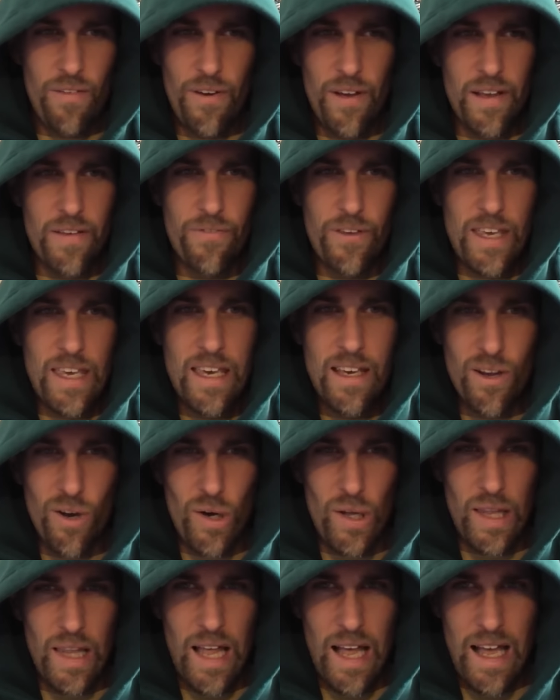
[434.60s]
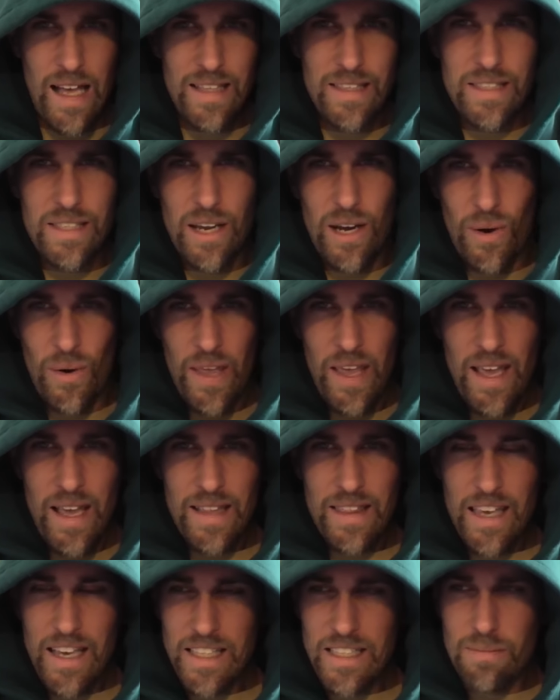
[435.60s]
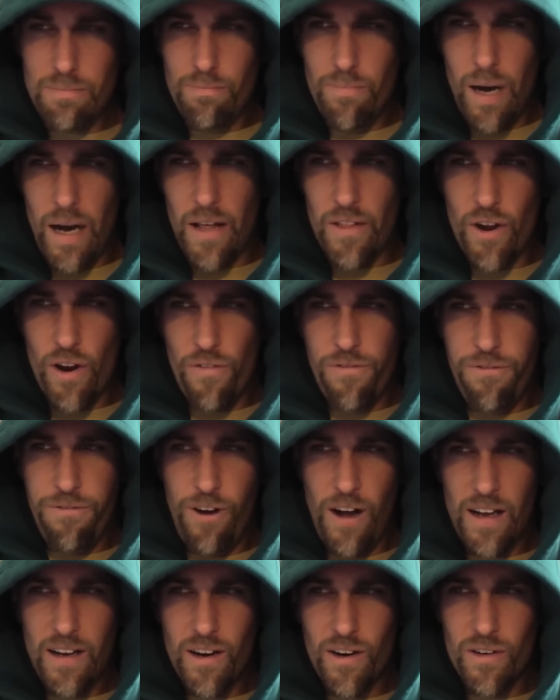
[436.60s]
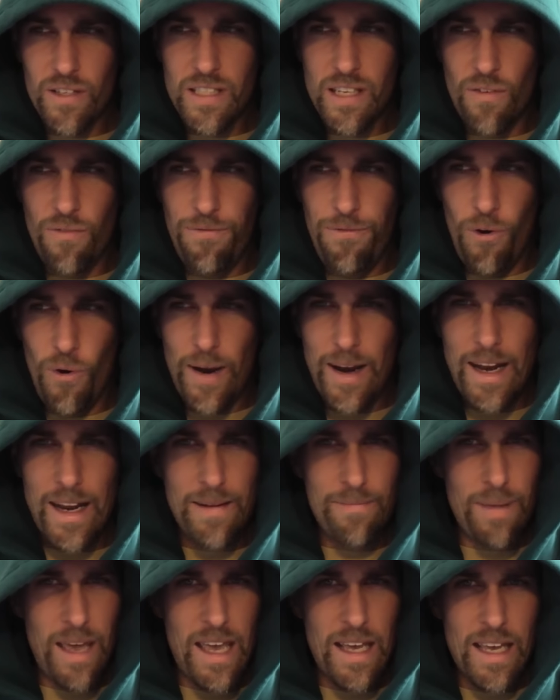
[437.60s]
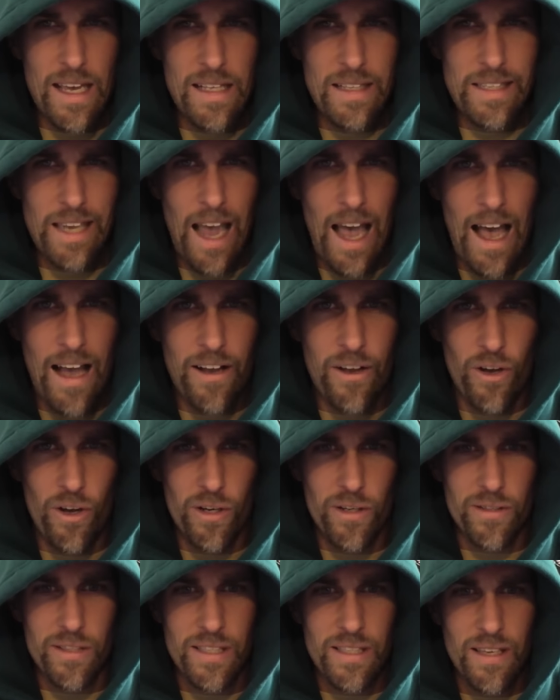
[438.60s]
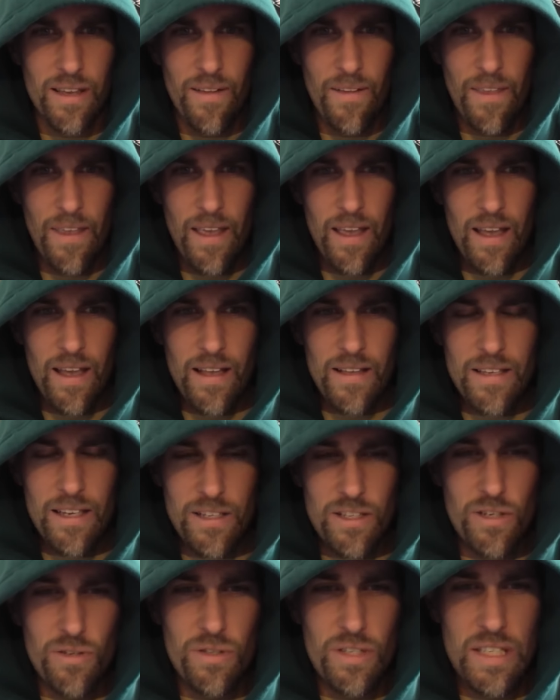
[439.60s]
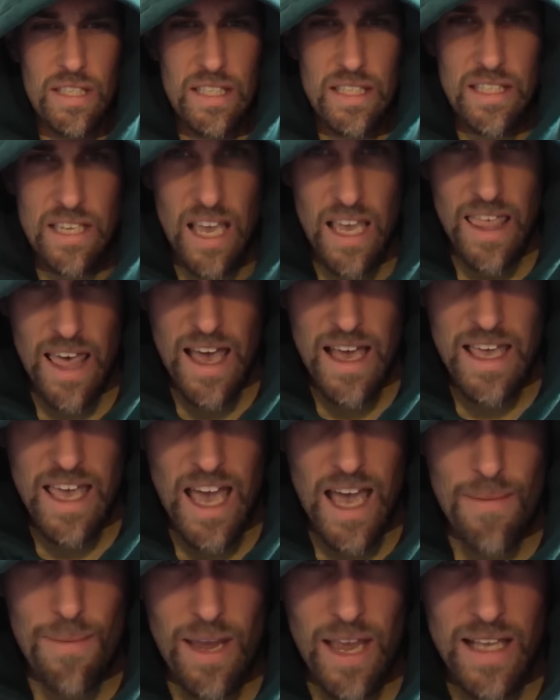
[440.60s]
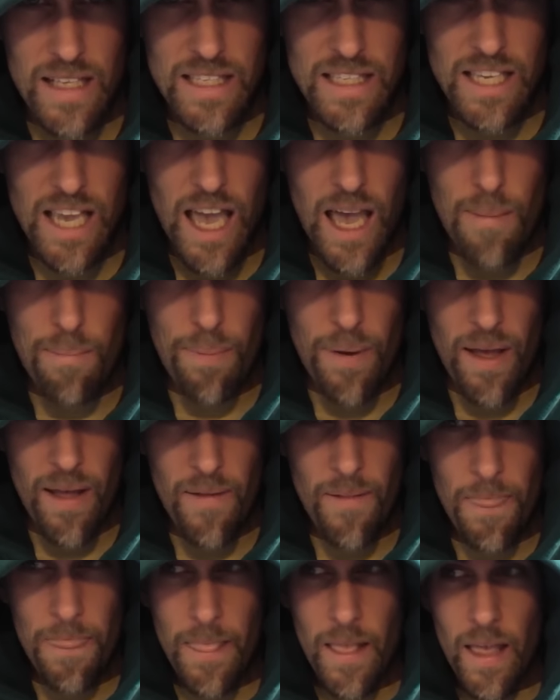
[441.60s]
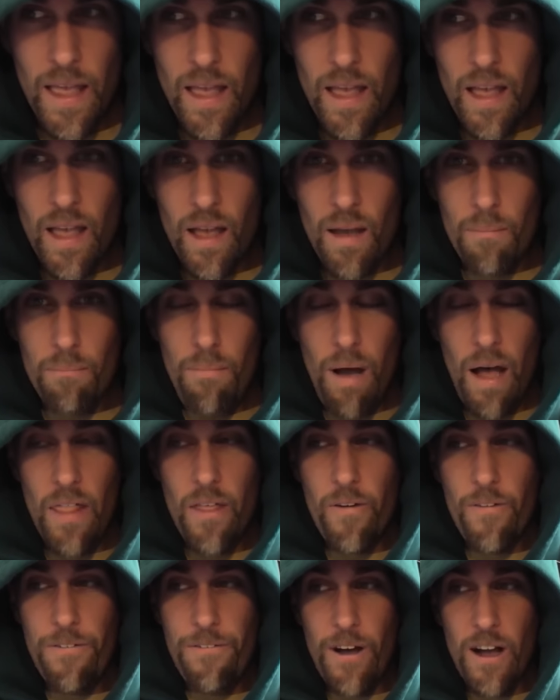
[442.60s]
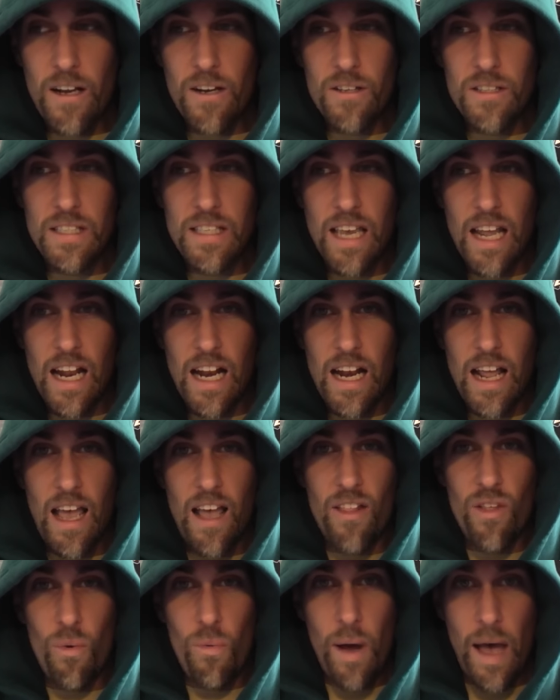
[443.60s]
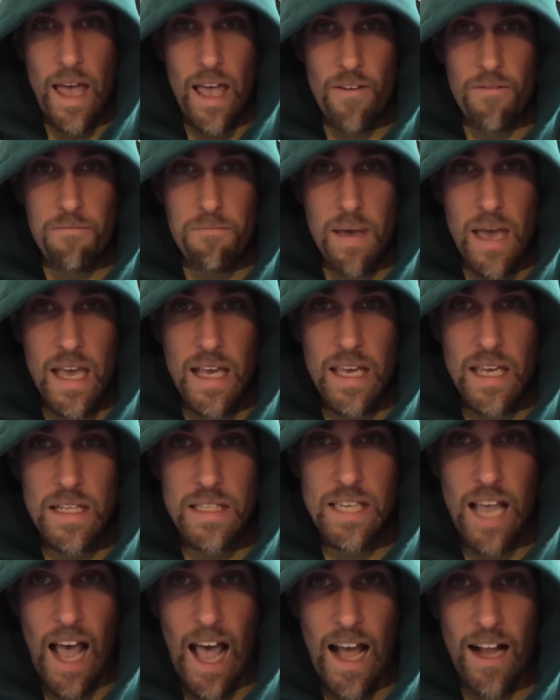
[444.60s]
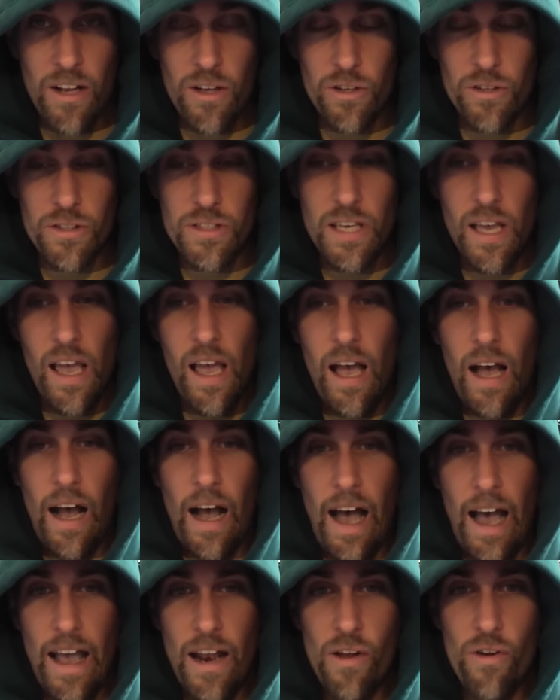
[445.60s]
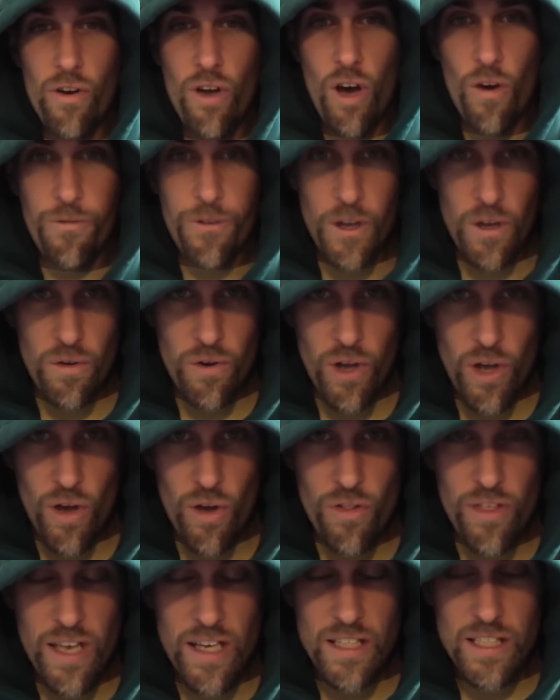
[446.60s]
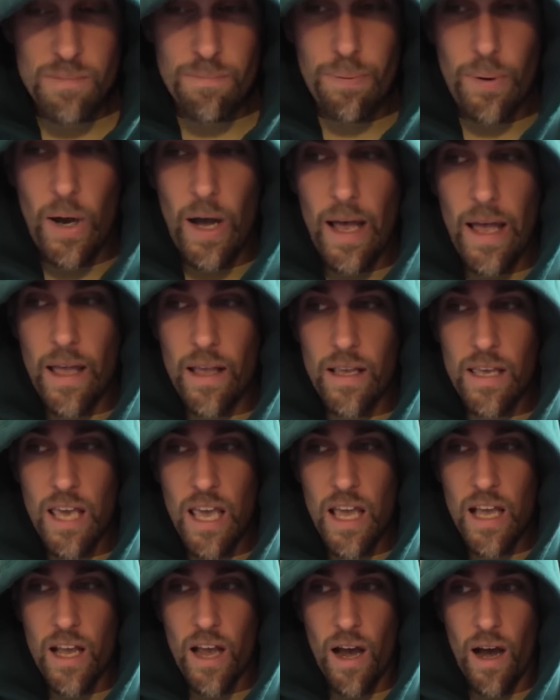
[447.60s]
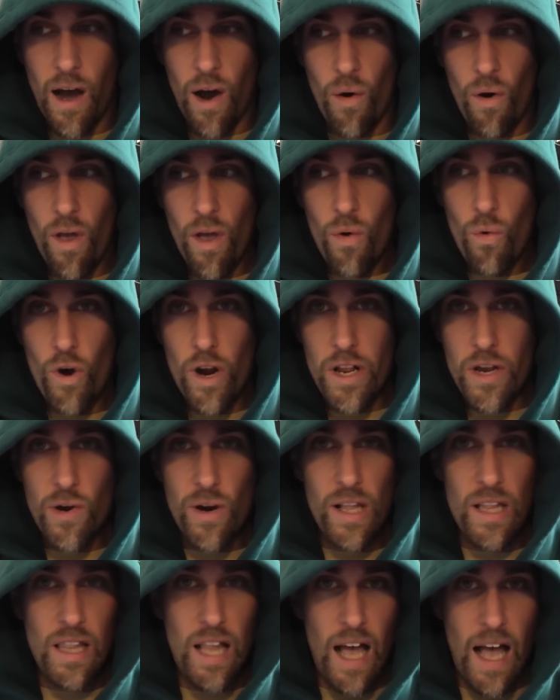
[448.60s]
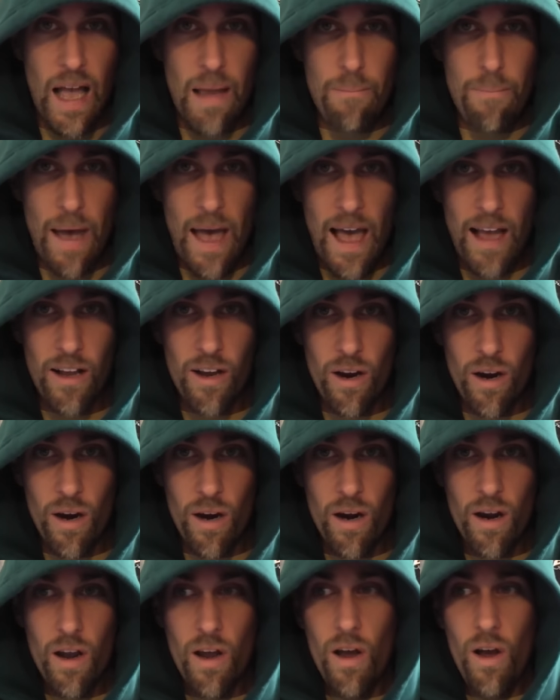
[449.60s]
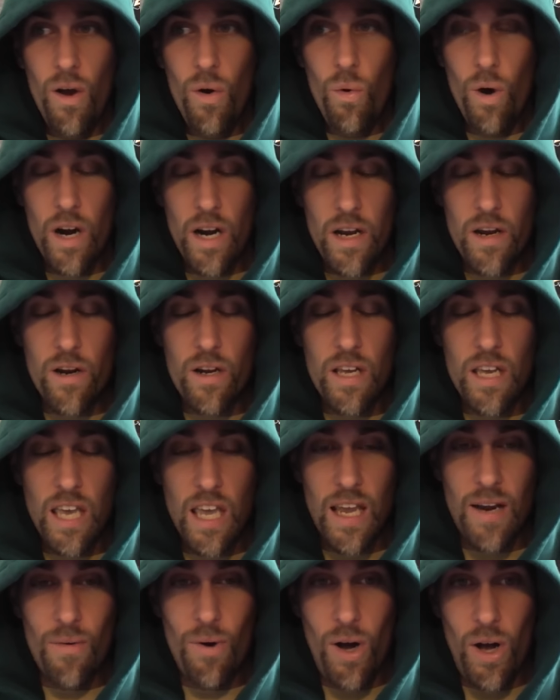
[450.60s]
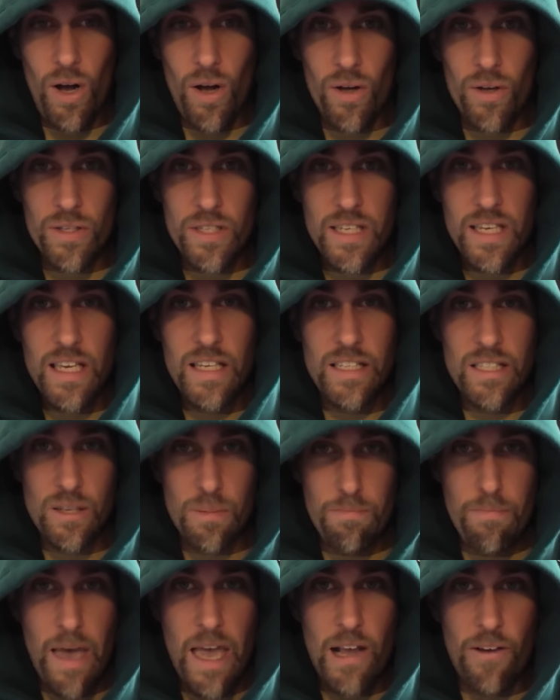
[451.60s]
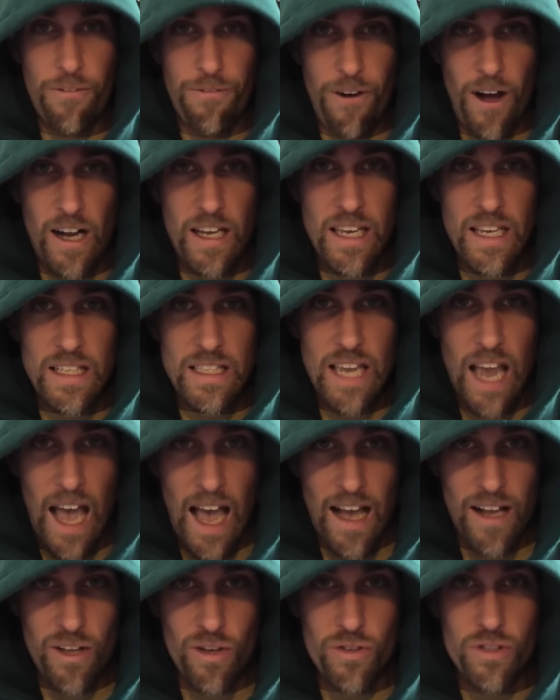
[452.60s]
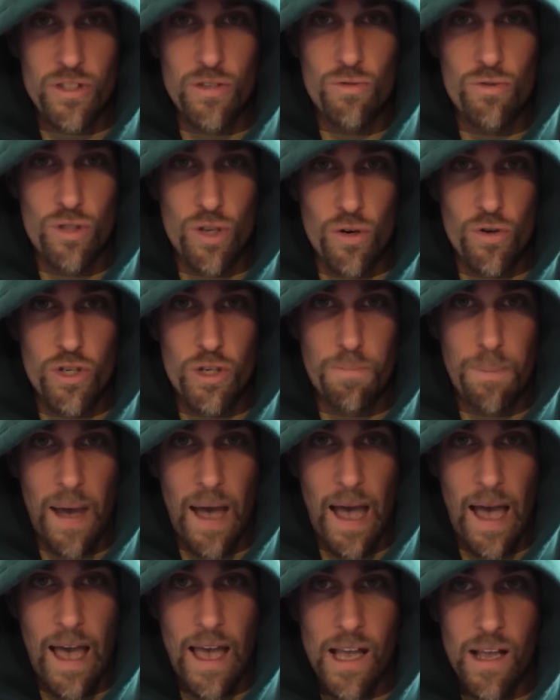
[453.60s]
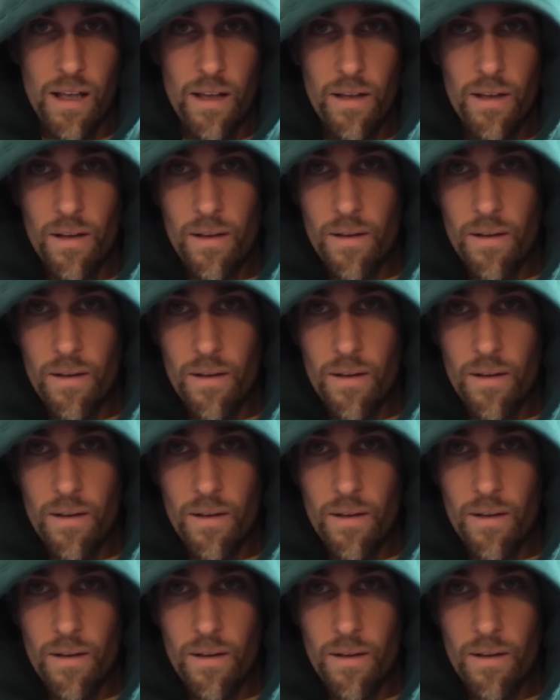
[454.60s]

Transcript: like Kiko Alonso. This motherfucker's avoiding making tackles. Did you see that game against Tampa? Motherfuckers getting out of the way of making tackles. I don't know if you knew this, but Kiko, when you're a linebacker, one of your key roles is to make fucking tackles, you douchebag.